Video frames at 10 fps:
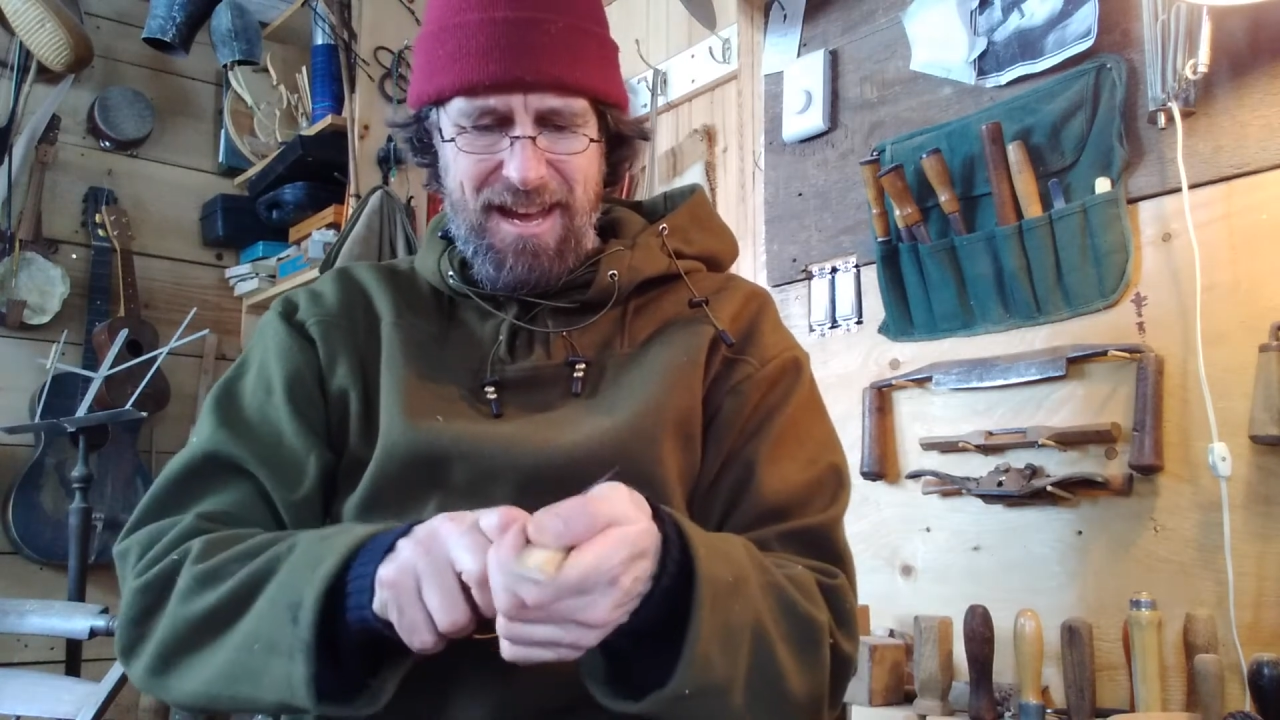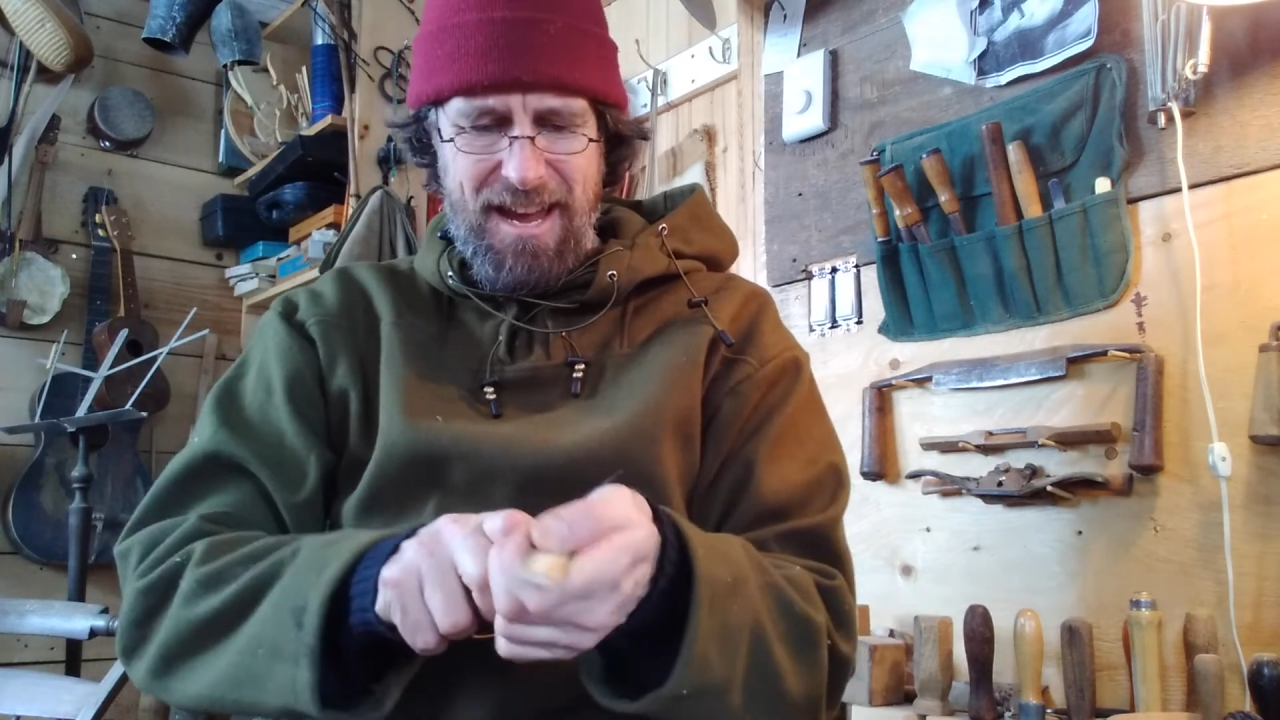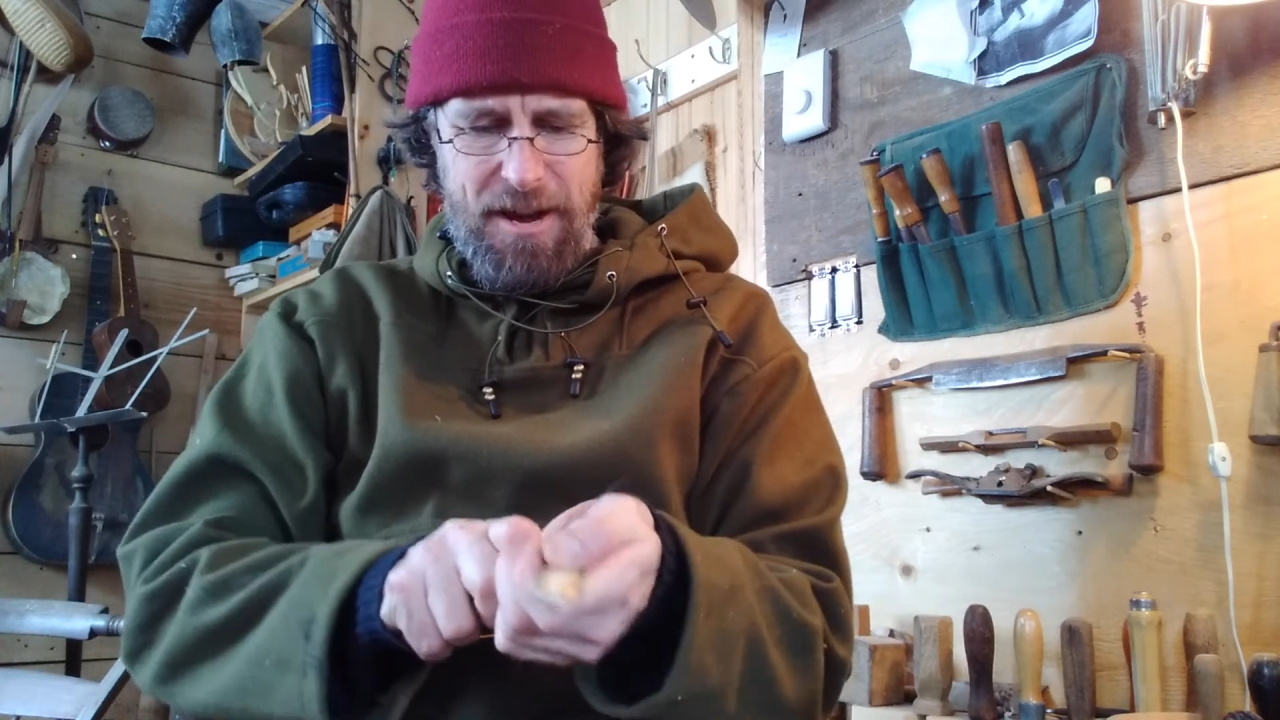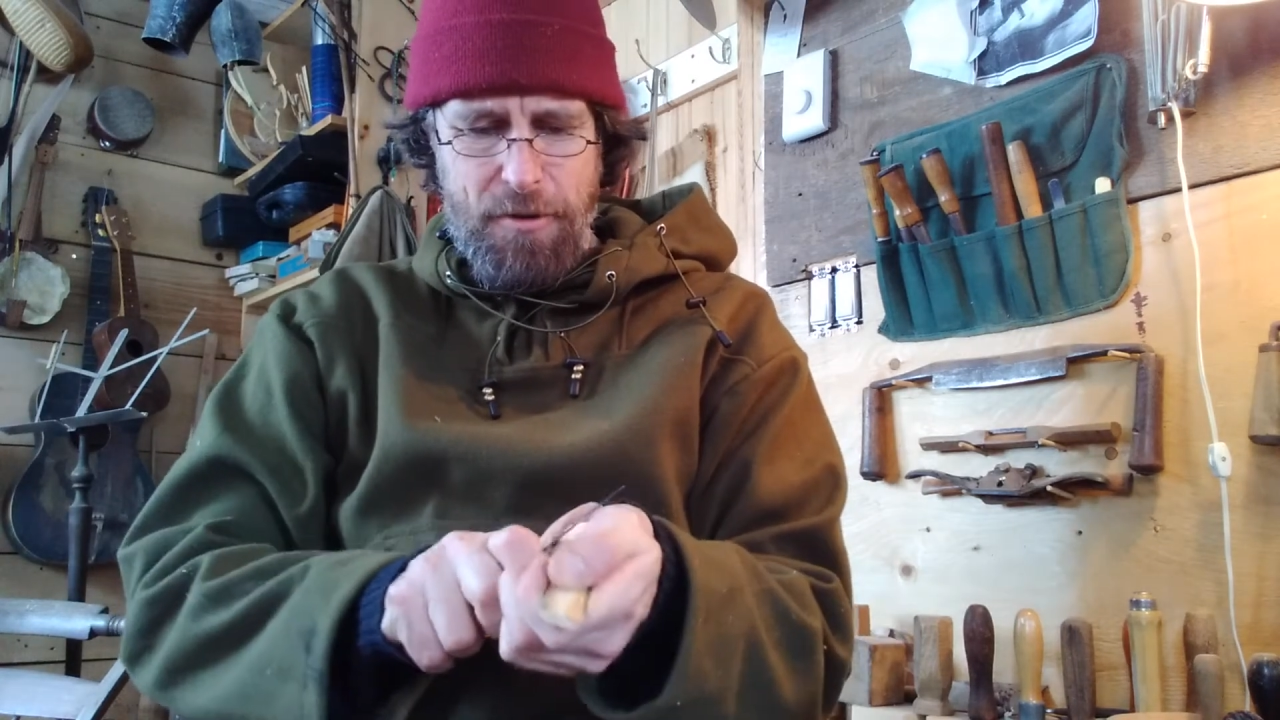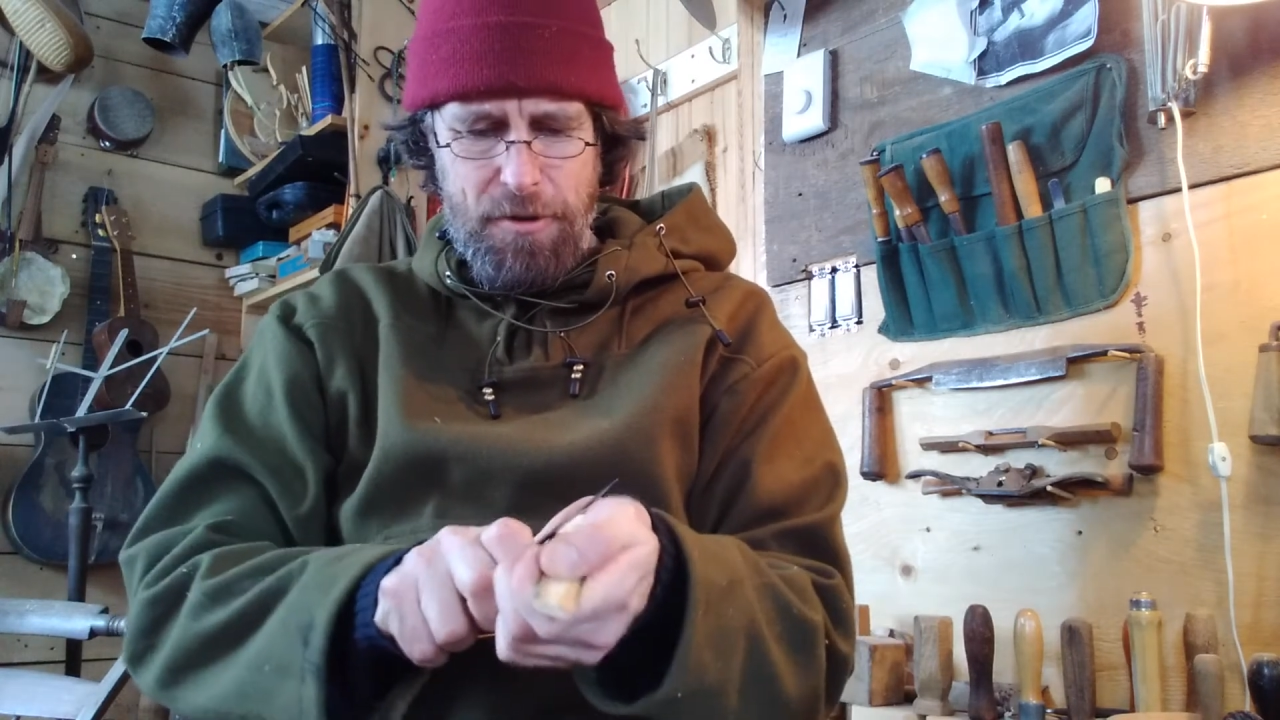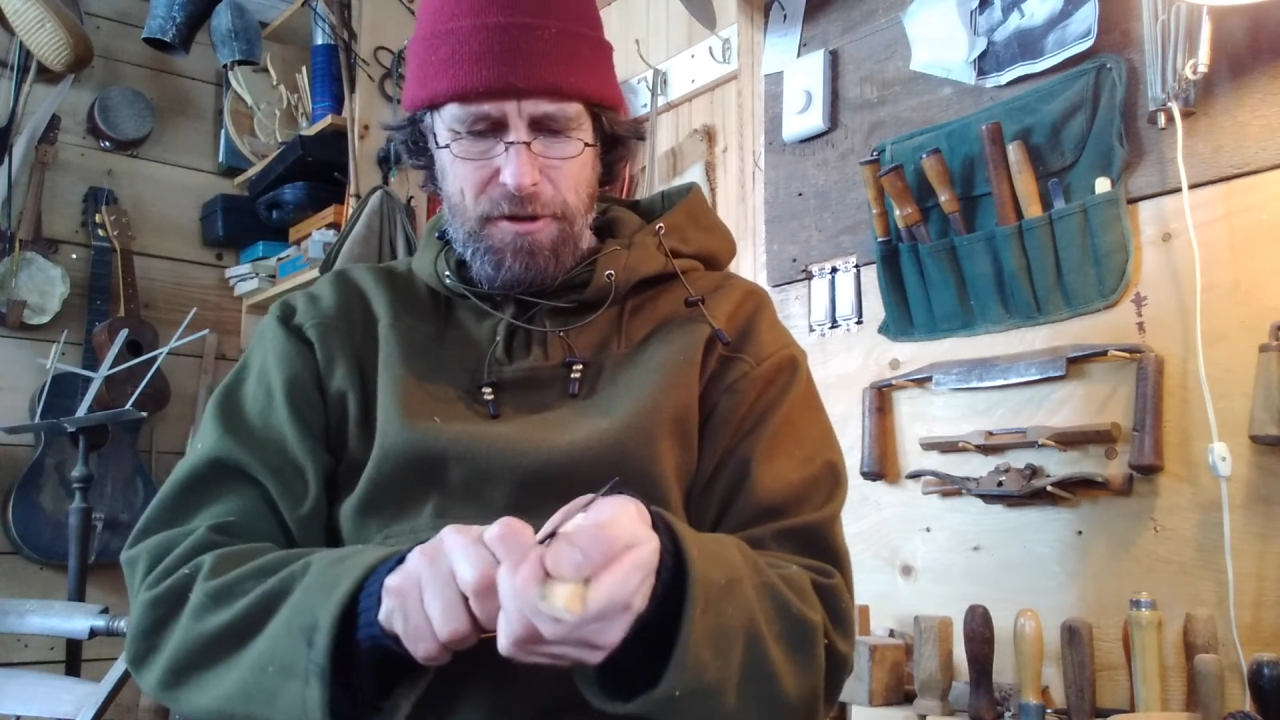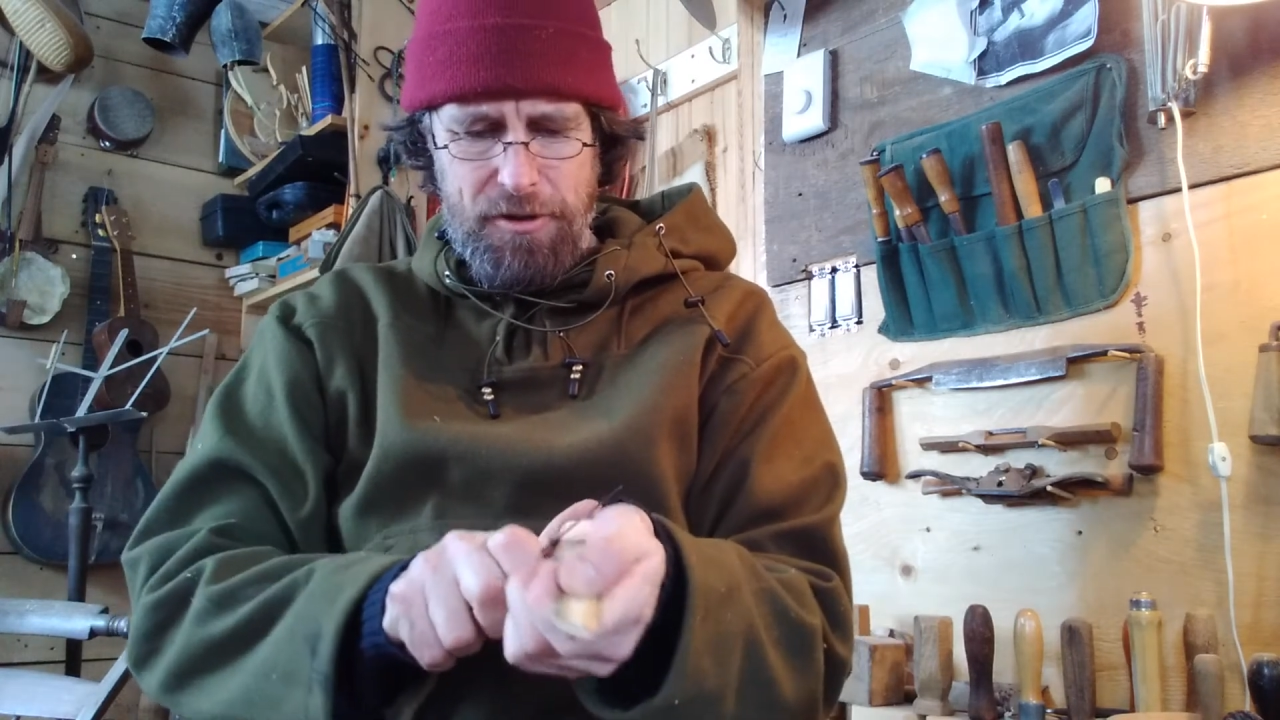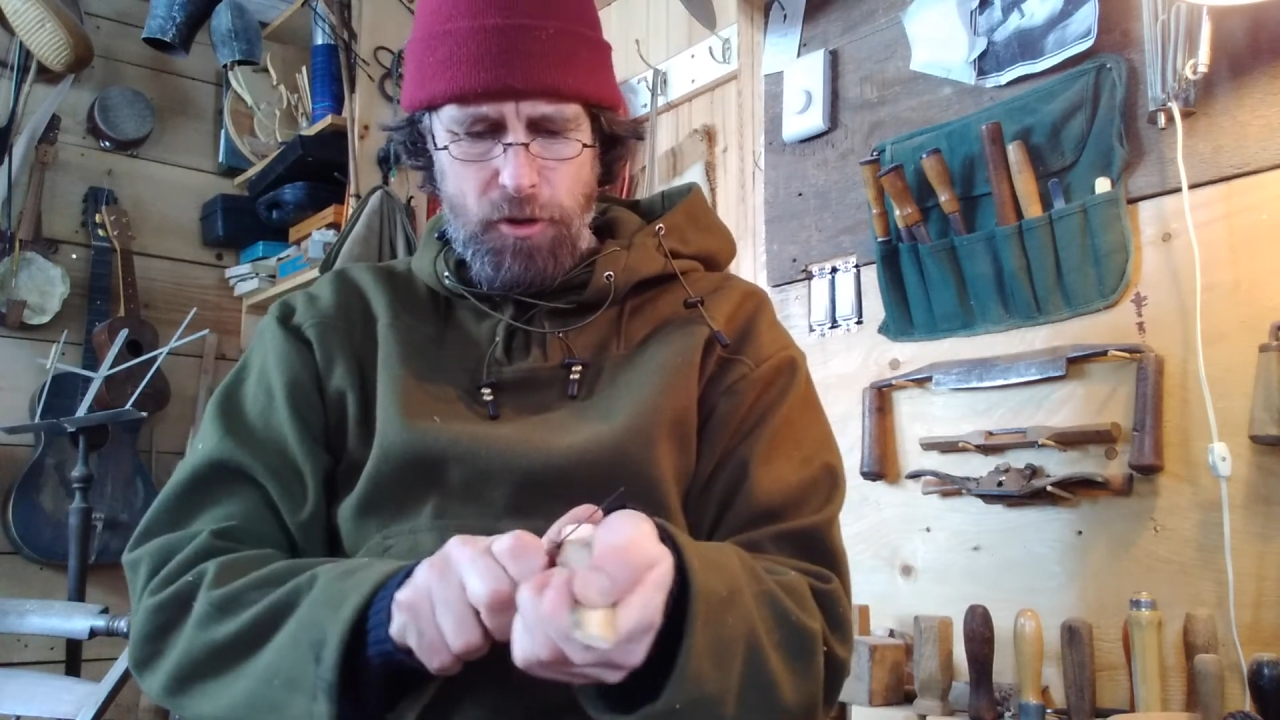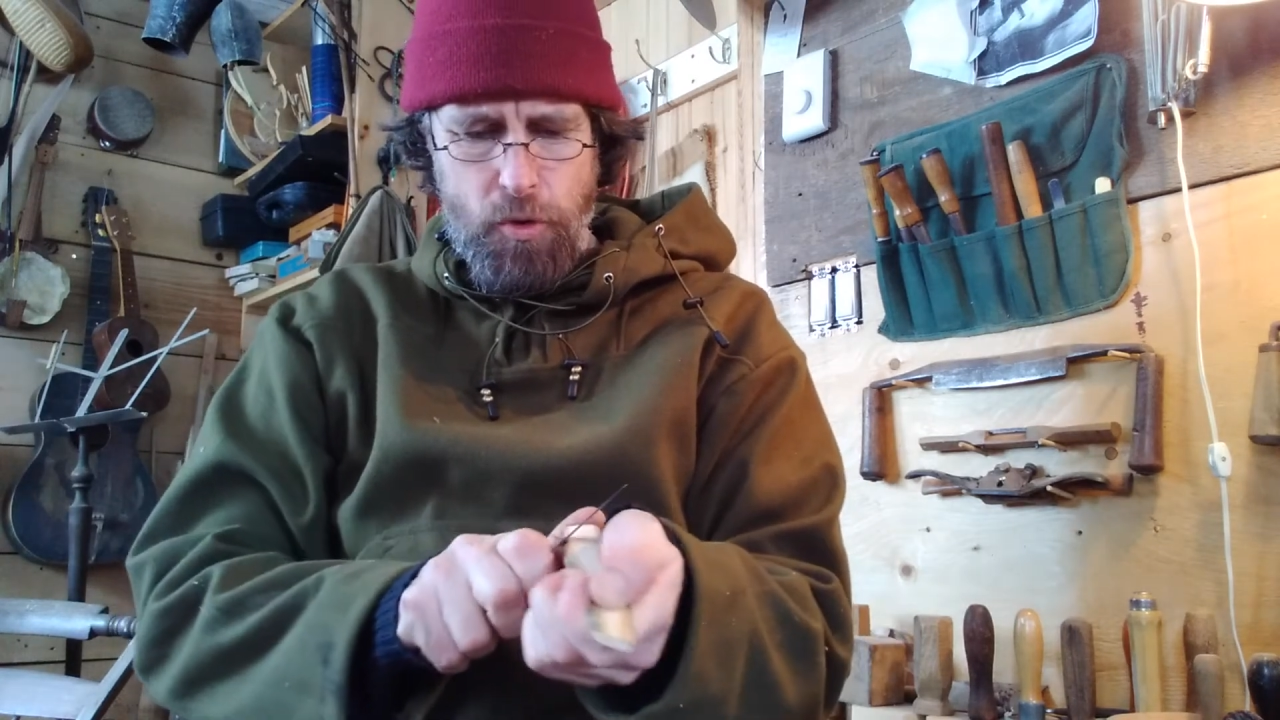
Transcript: owl is